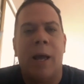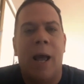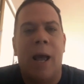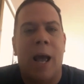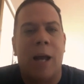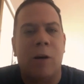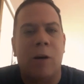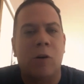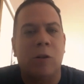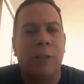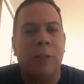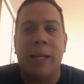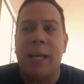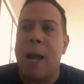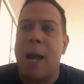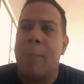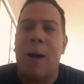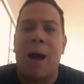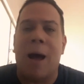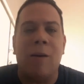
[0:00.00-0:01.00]
And the girl's like,
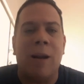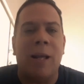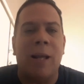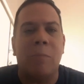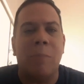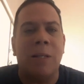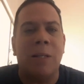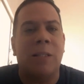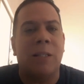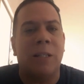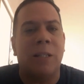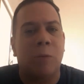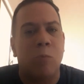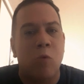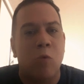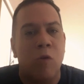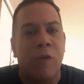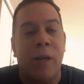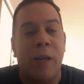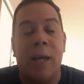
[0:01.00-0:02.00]
"Yeah, but I don't like miss this
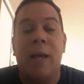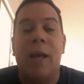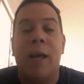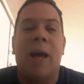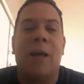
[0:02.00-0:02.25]
movie."